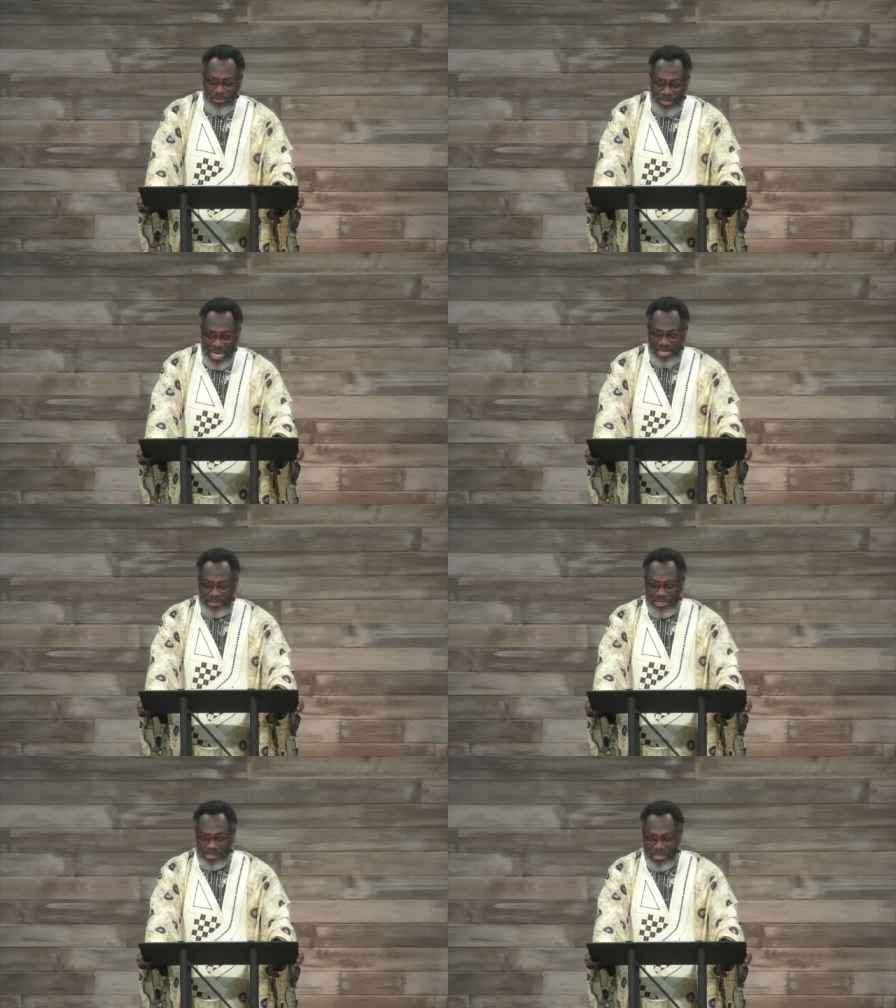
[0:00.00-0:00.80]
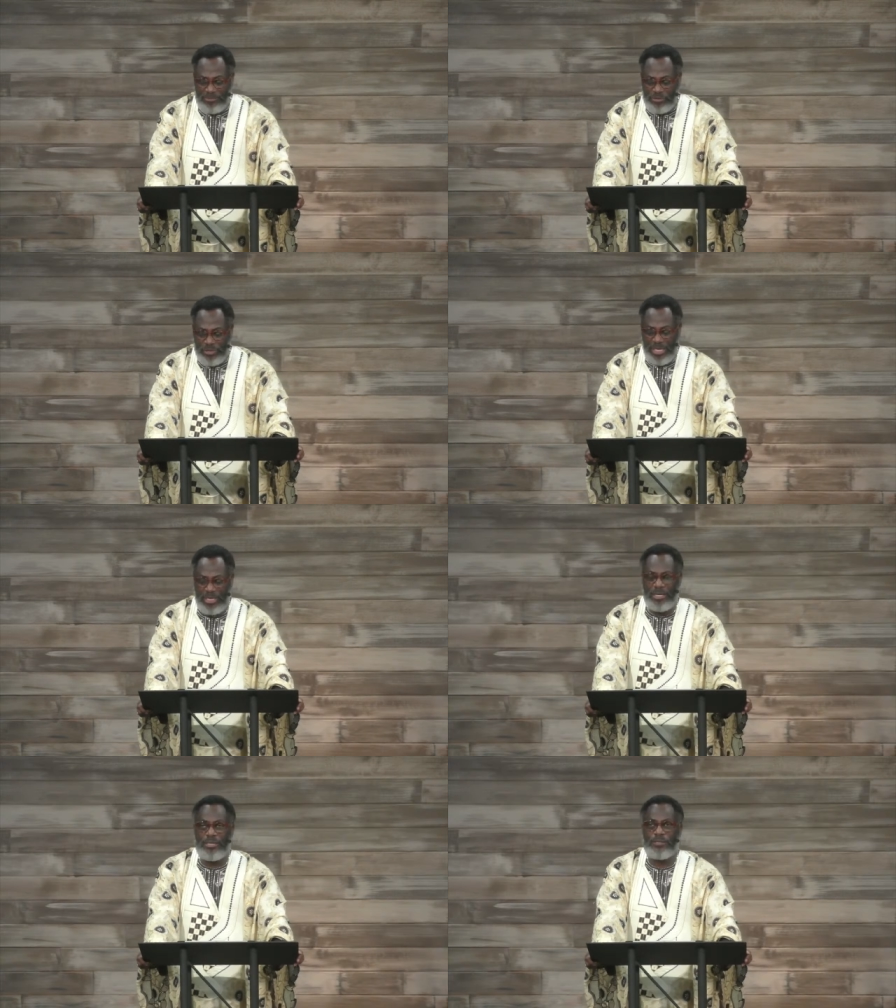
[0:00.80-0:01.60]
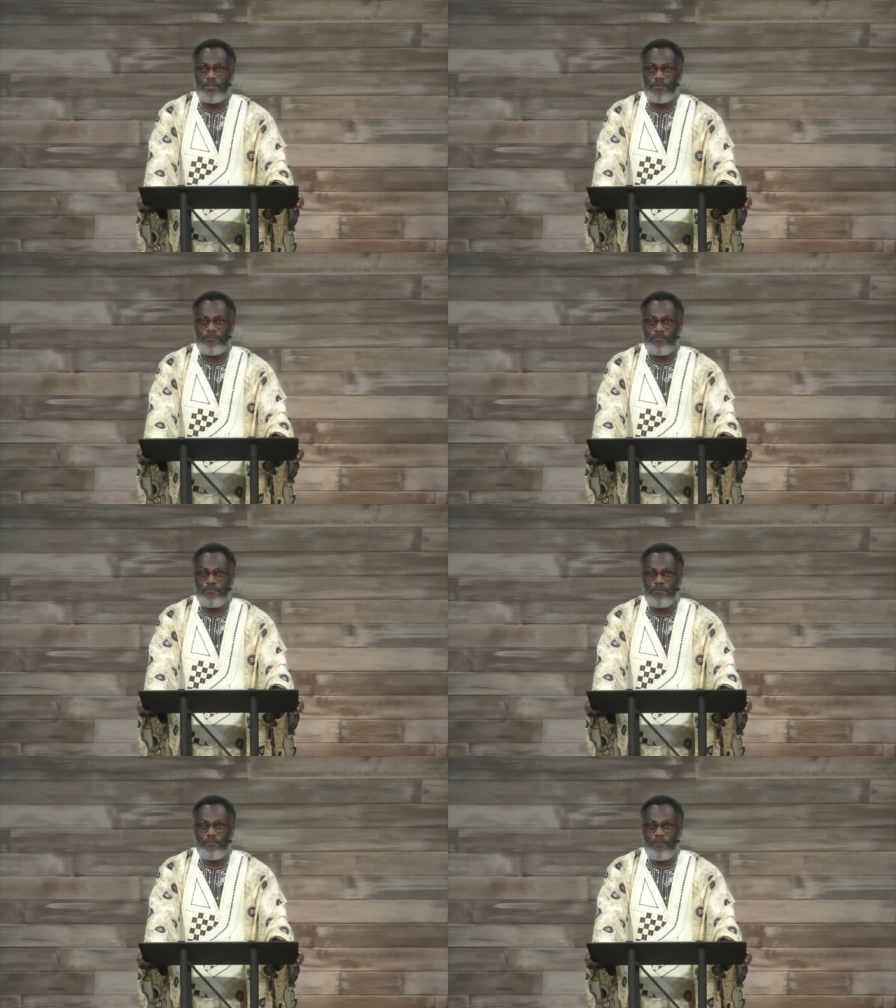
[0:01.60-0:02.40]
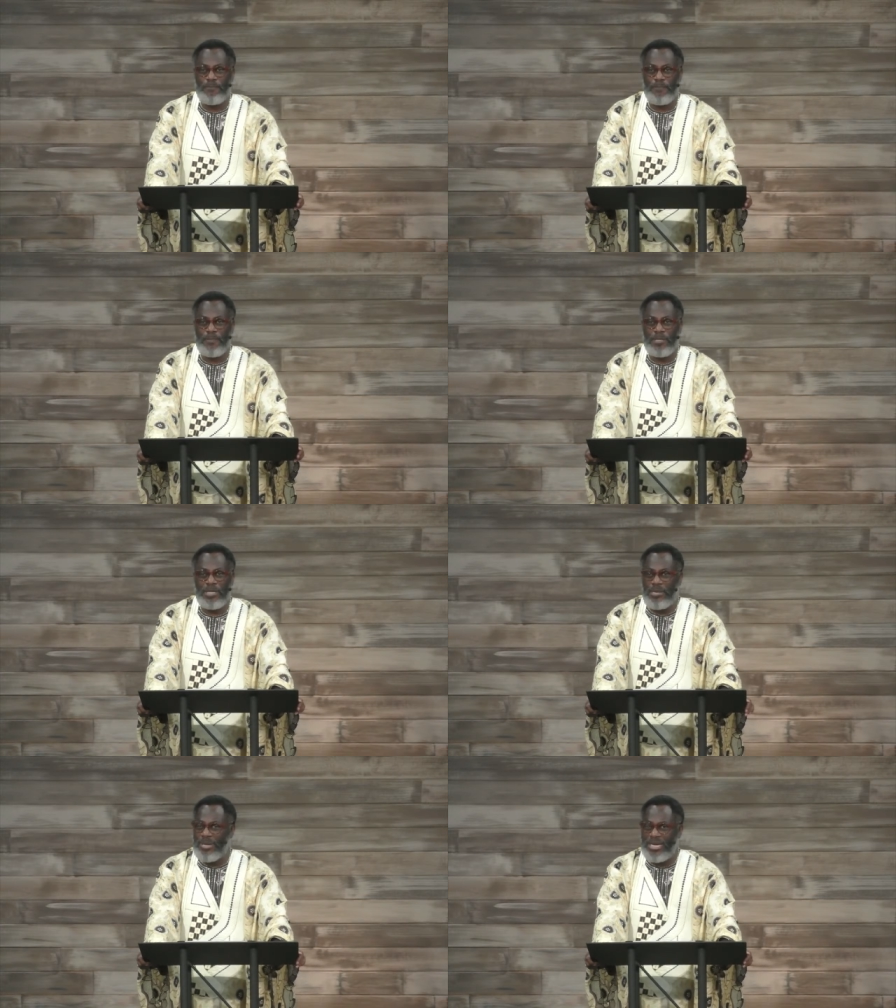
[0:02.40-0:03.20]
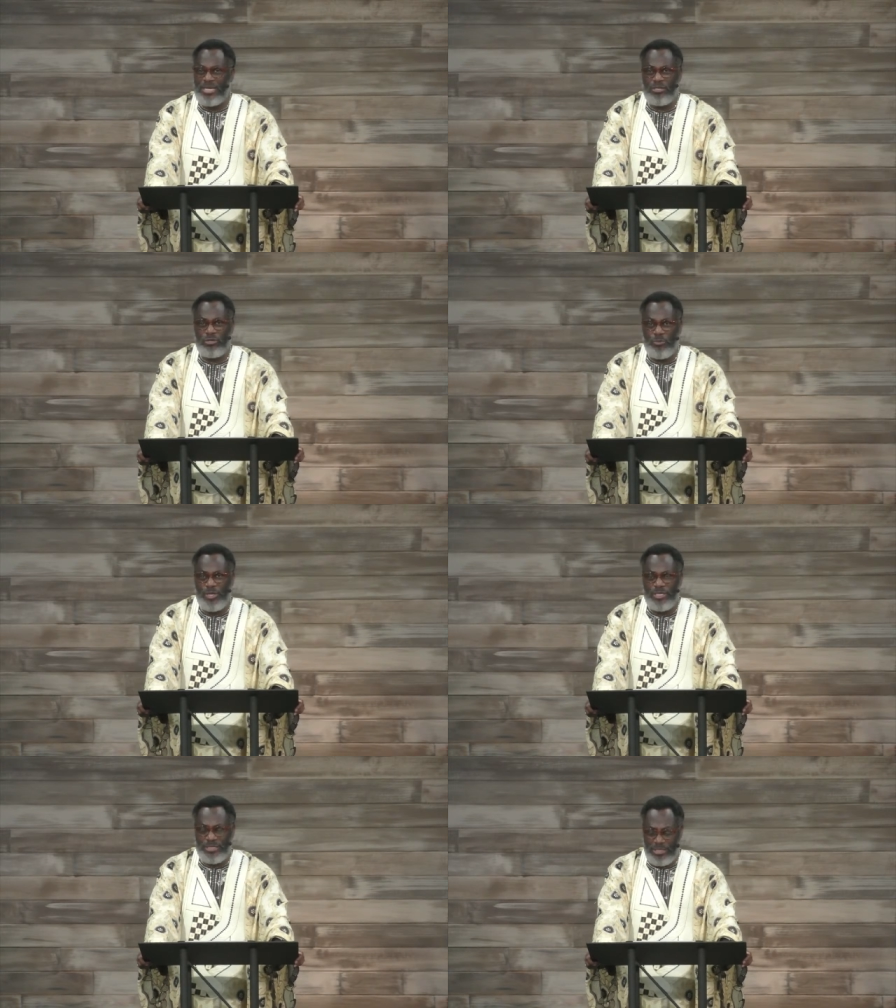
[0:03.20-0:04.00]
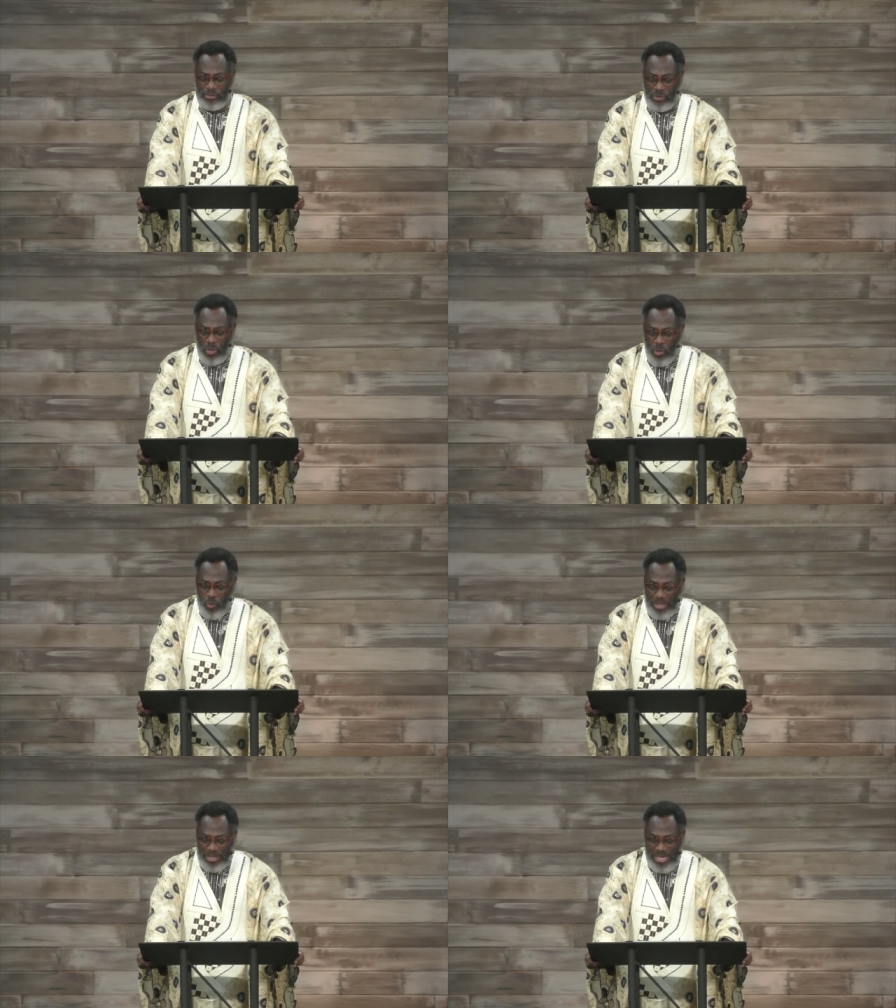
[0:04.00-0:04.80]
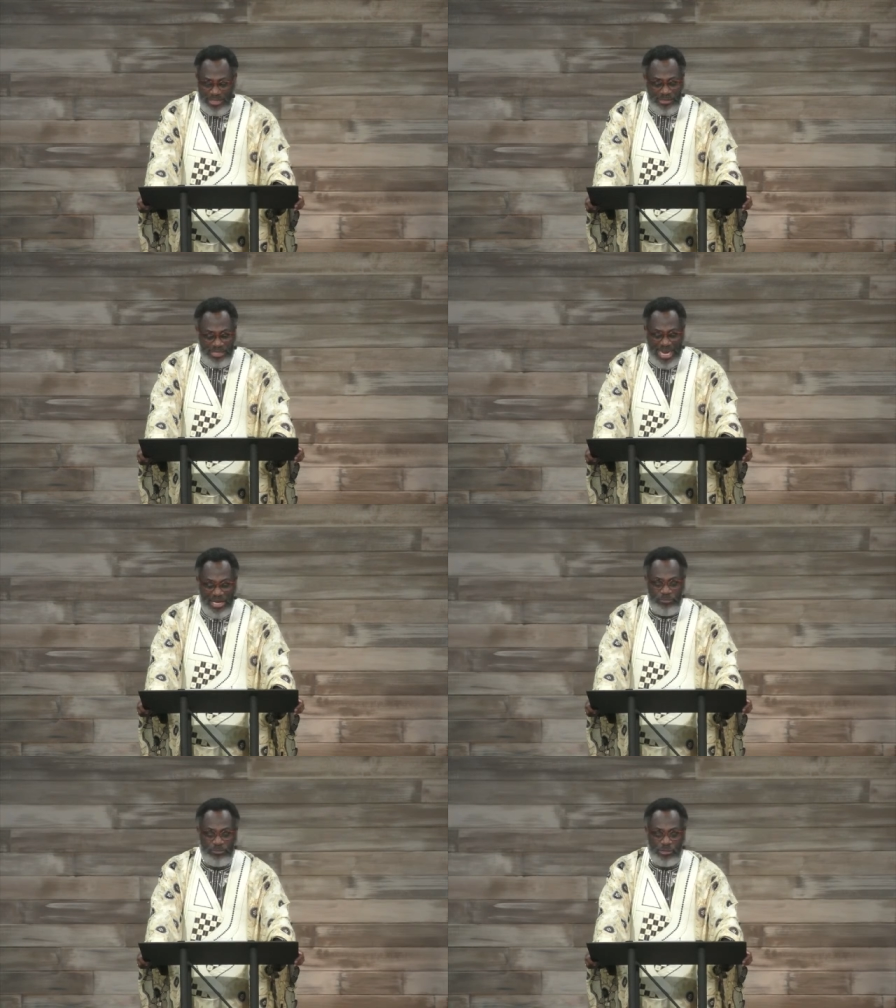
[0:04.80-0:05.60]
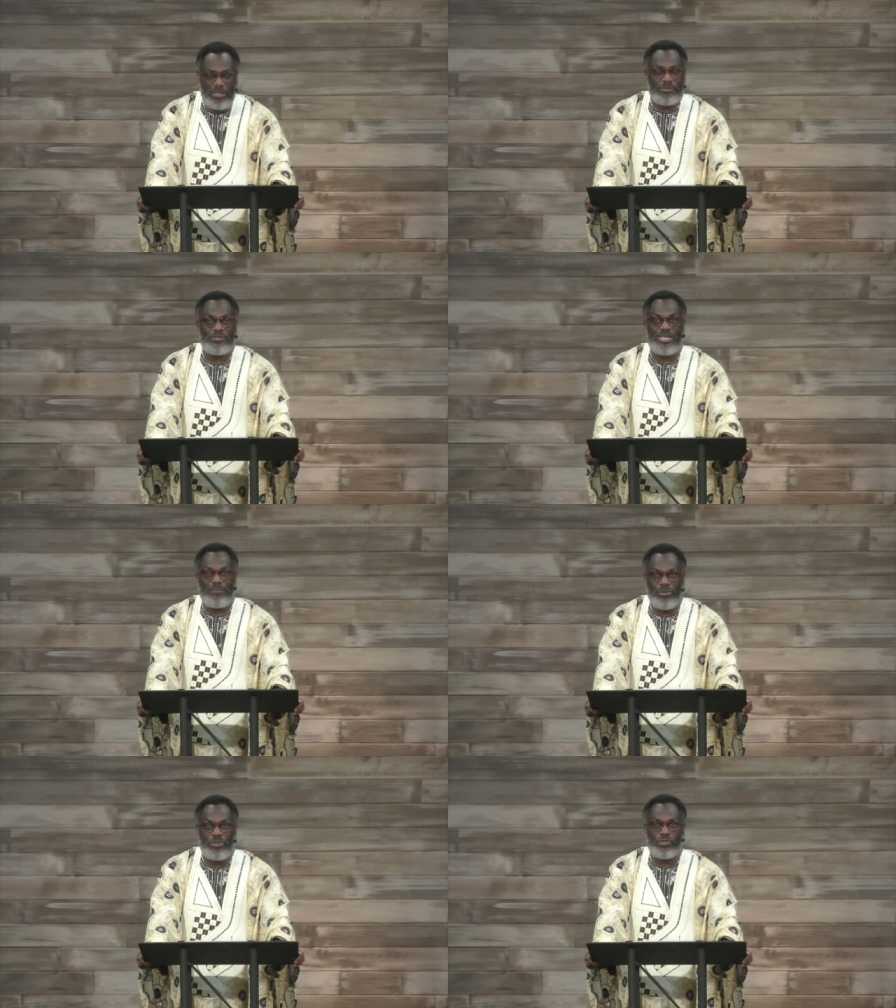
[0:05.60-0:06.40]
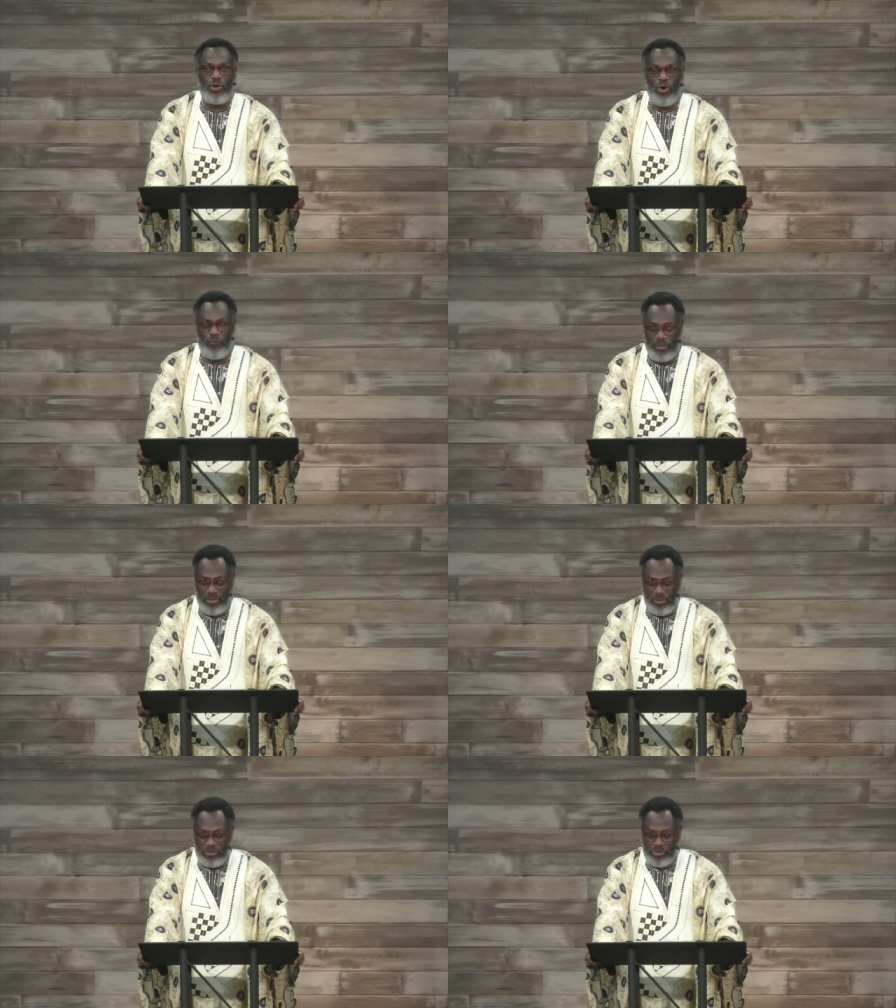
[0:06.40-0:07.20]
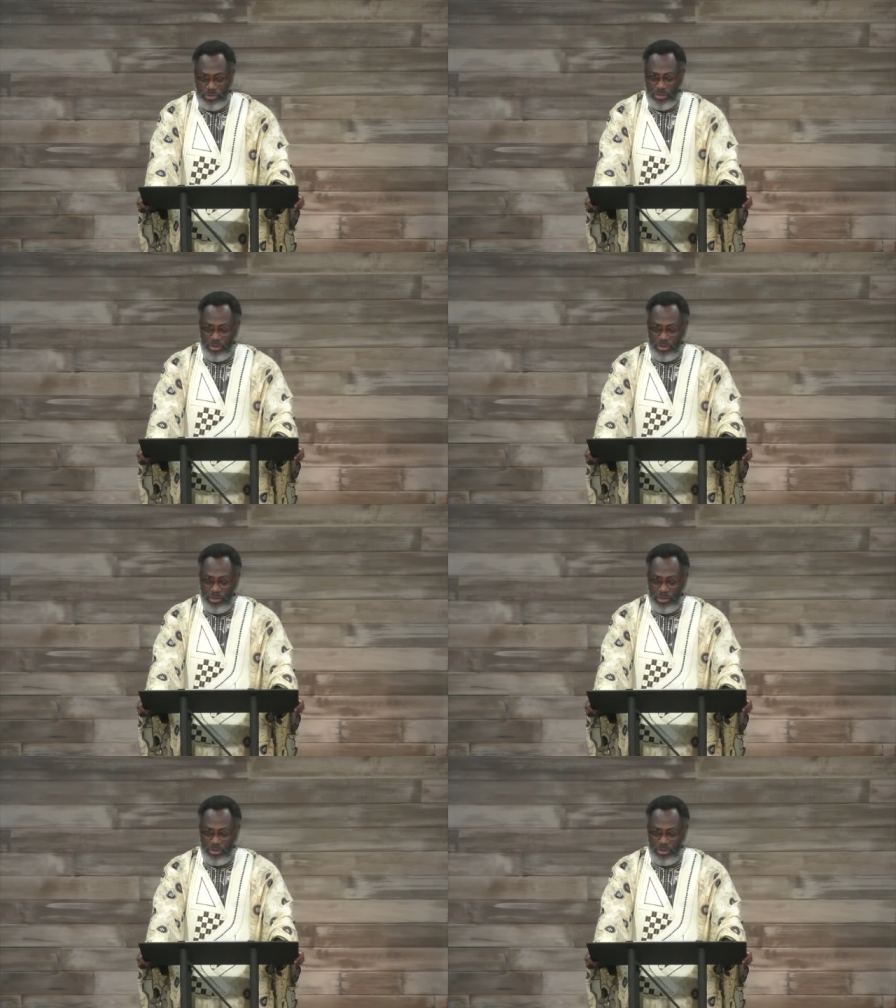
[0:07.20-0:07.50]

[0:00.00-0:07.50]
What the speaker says: reality seems today, in many communities, when kids die from substance abuse or overdose,